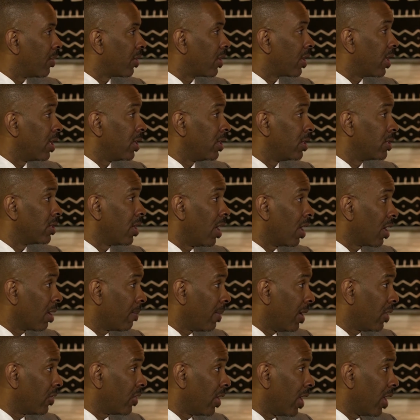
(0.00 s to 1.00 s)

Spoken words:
Can you talk about